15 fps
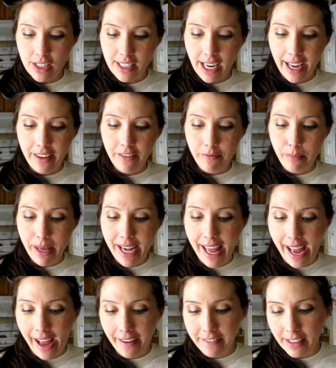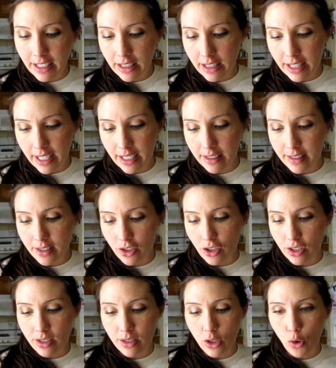I've been having this
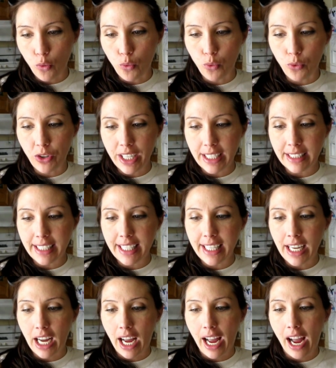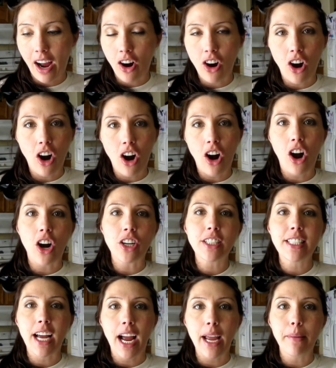just really hard
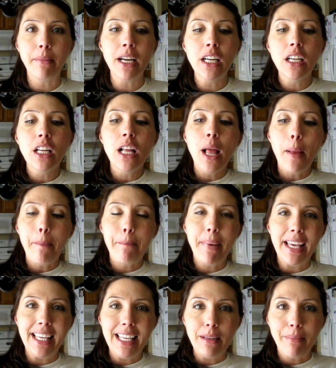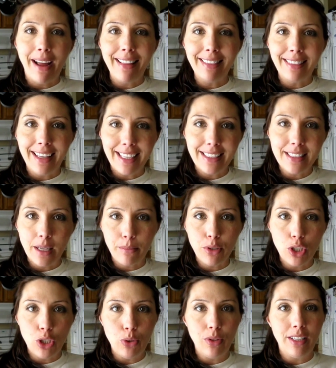time picking my legs up
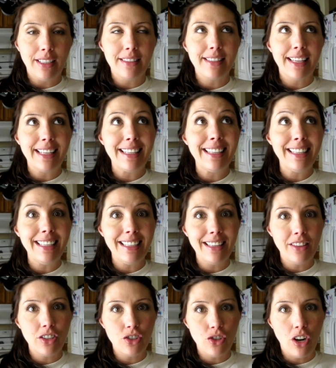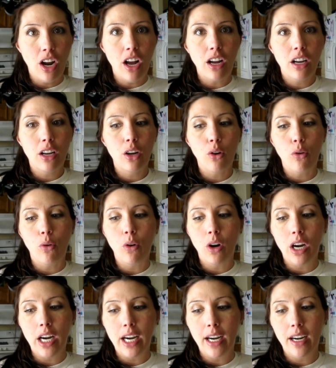to do things like getting in the truck
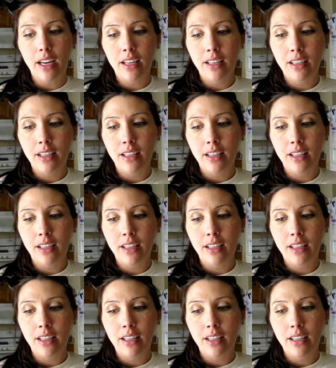or